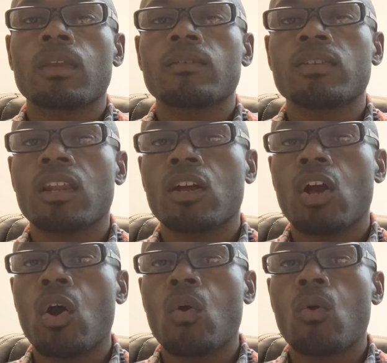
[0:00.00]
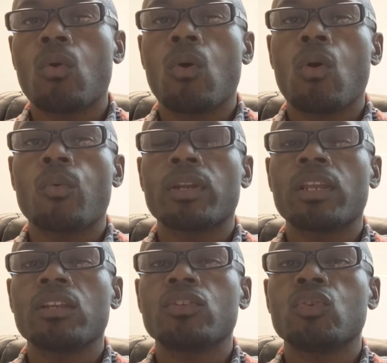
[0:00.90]
set a goal, or we
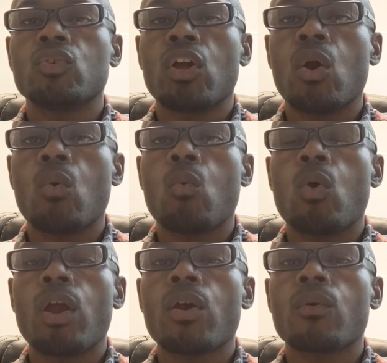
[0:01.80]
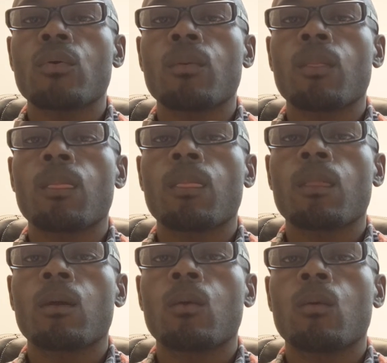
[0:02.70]
need to know where
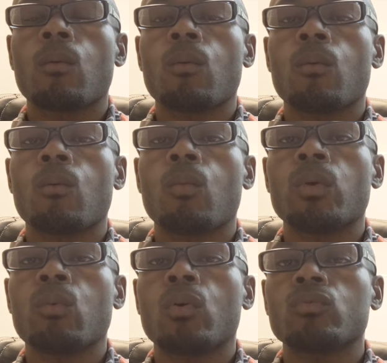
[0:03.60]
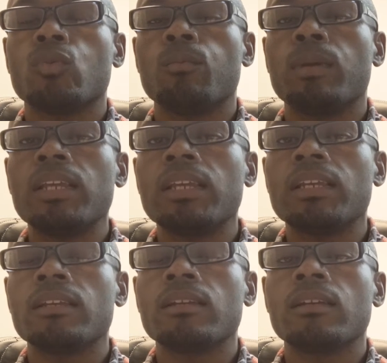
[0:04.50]
we want to
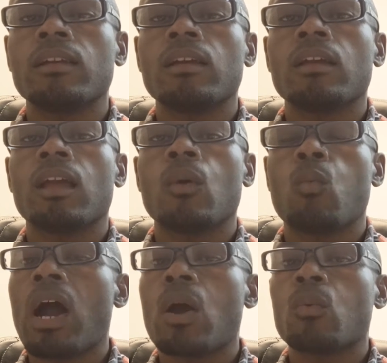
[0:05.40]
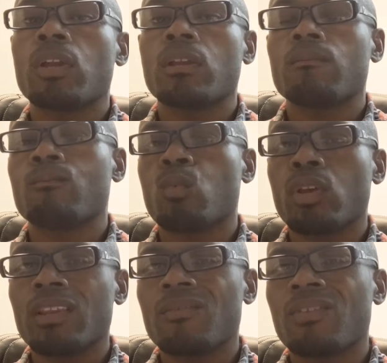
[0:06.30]
be and why are we
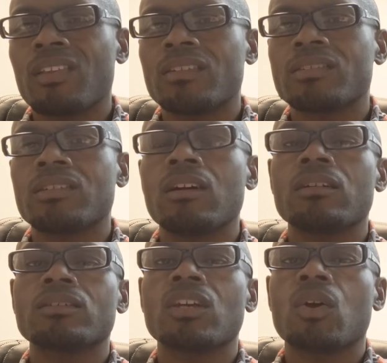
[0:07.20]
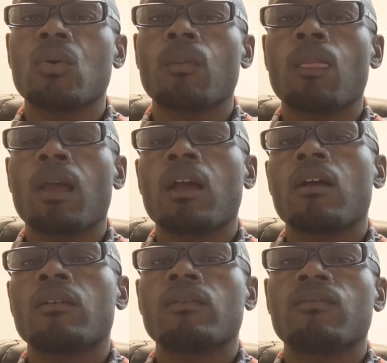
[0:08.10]
really feeling stuck. So
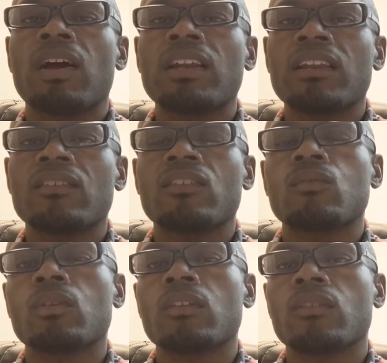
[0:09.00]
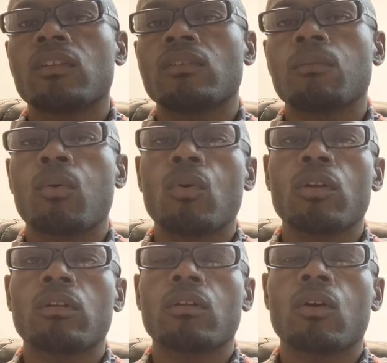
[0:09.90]
finance is the
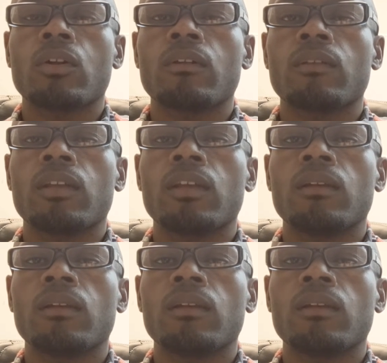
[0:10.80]
point, or the